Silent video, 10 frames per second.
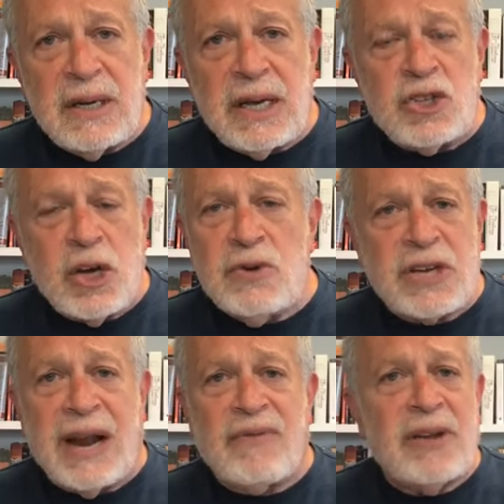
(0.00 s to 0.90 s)
He's
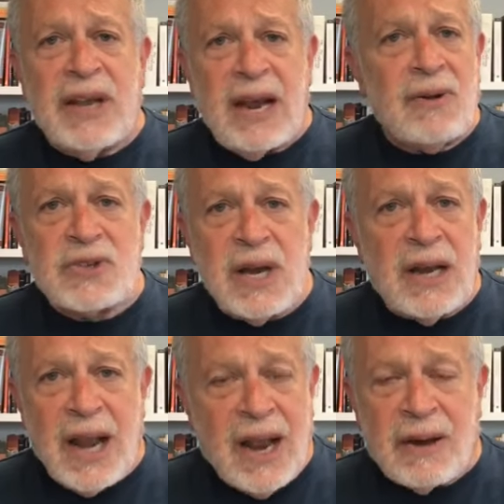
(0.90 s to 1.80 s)
used everything else he
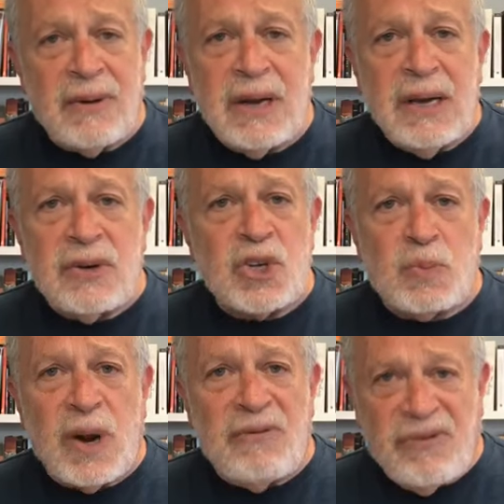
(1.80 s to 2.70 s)
can to
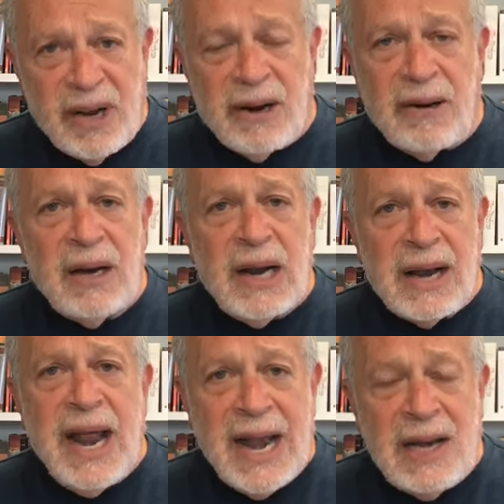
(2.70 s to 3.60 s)
spread fear
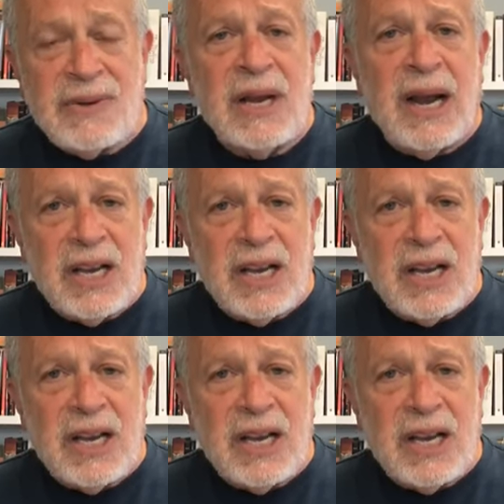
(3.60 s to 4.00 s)
and hate,